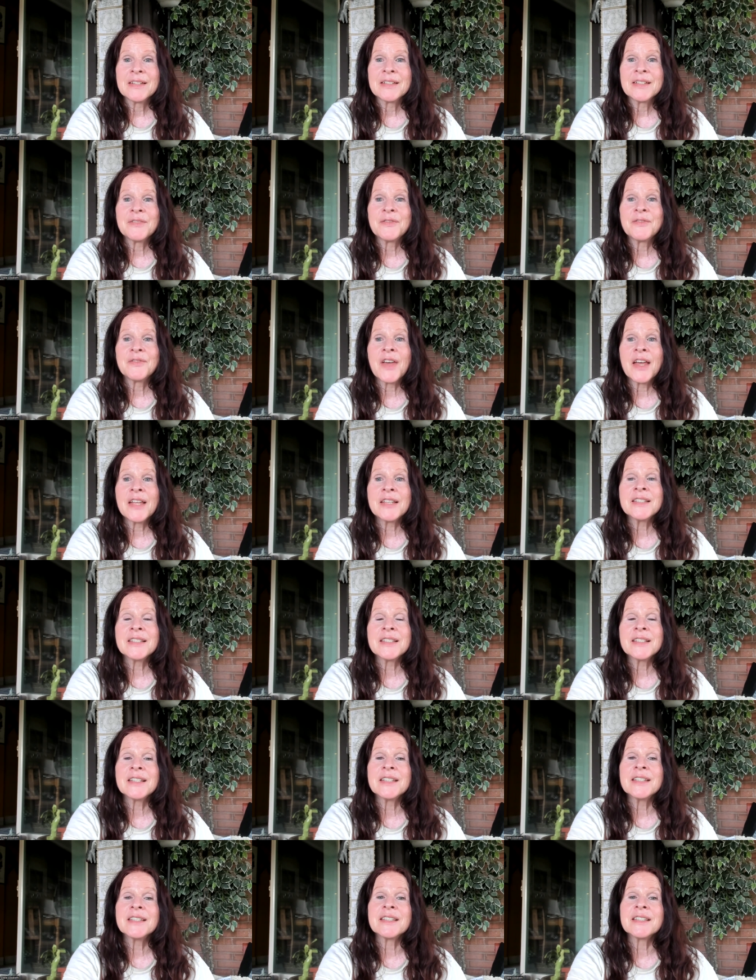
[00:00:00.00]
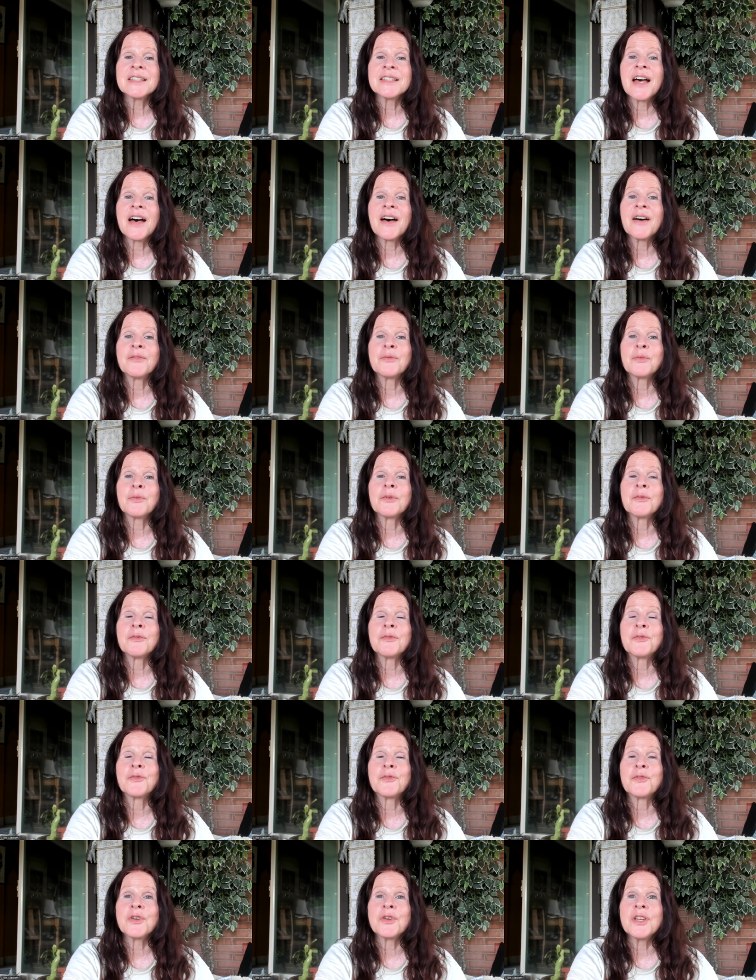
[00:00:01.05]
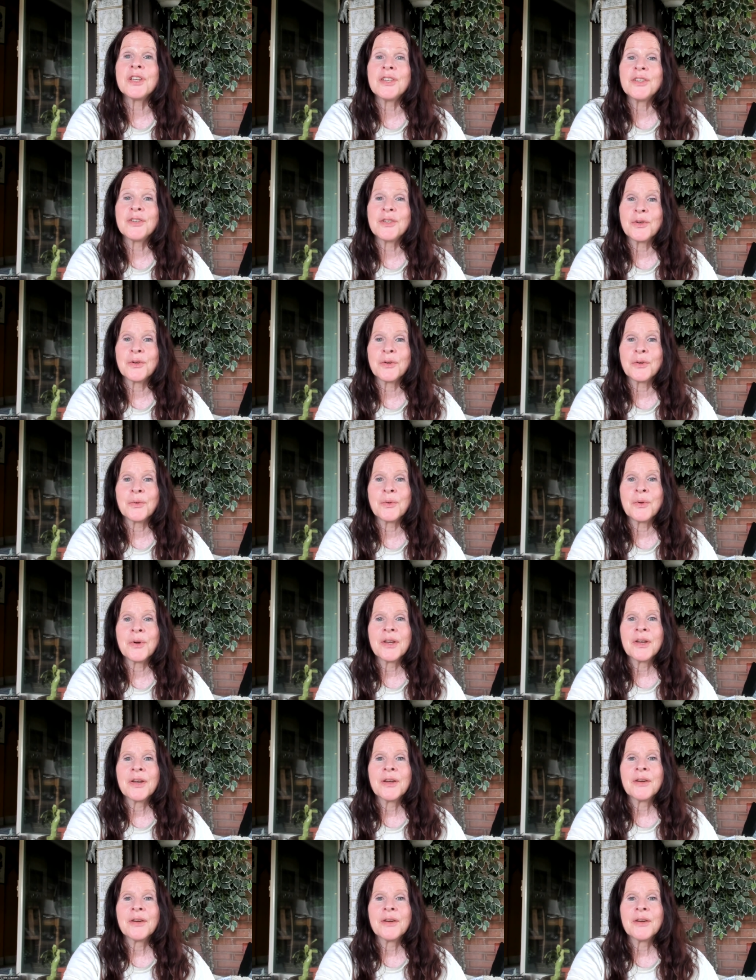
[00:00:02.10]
Defenseless love will free you